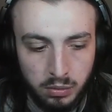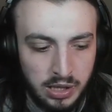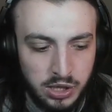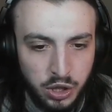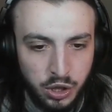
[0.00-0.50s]

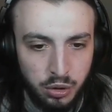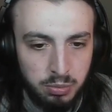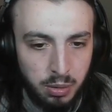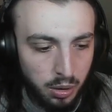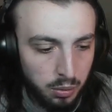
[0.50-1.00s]
It's you,
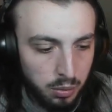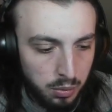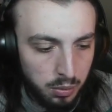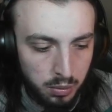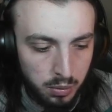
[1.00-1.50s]
bro.
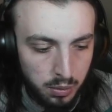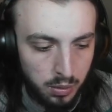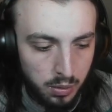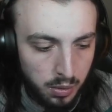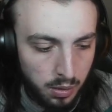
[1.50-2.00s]

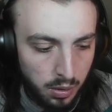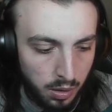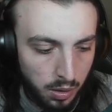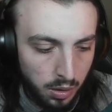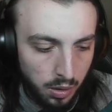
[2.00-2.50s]

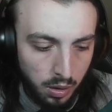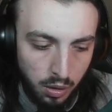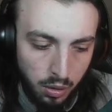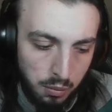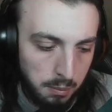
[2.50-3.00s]

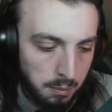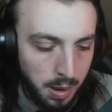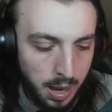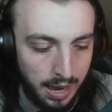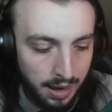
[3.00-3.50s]
Oh,
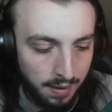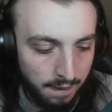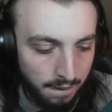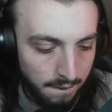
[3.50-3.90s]
man.